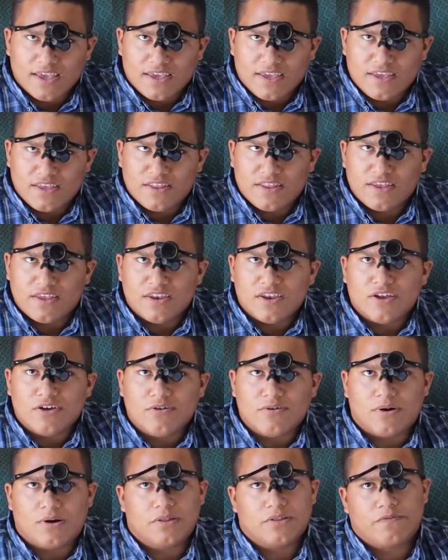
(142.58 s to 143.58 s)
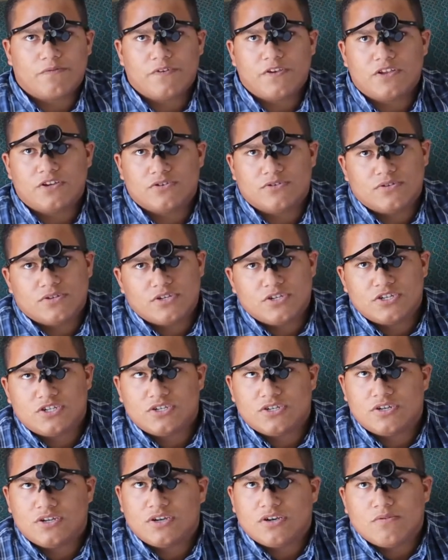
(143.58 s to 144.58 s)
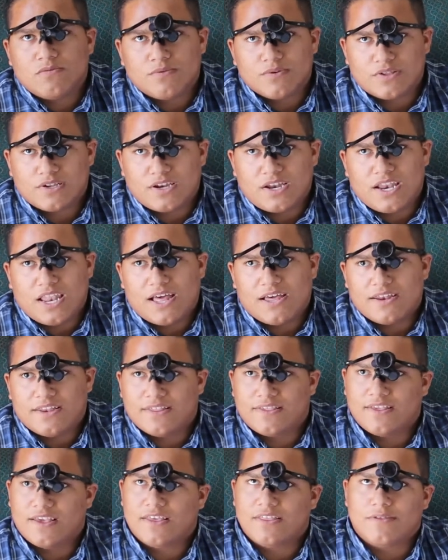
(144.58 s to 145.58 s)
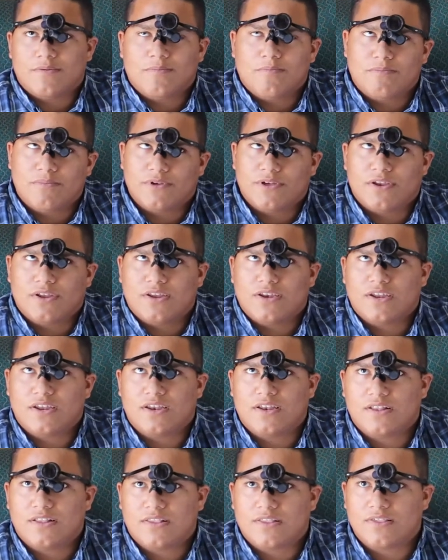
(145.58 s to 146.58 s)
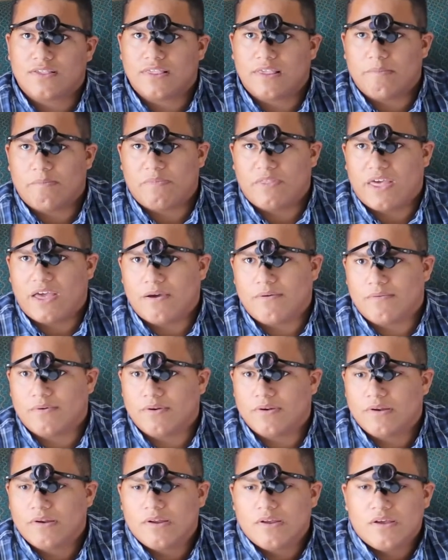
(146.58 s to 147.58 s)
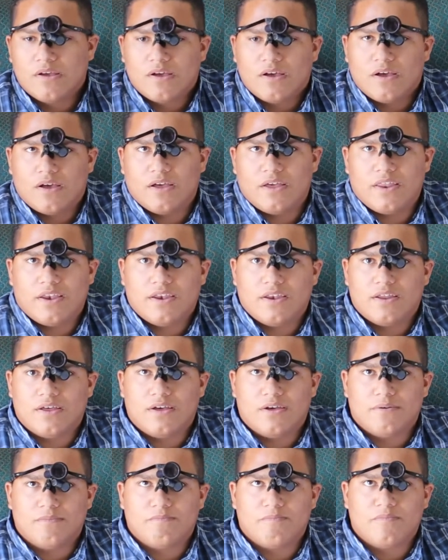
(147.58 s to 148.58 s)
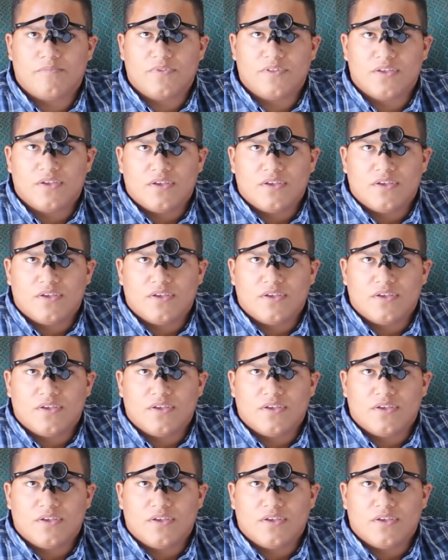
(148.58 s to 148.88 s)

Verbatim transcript: he, he knew all the features, he just wasn't allowed to say them, but he did slip that one, and, um,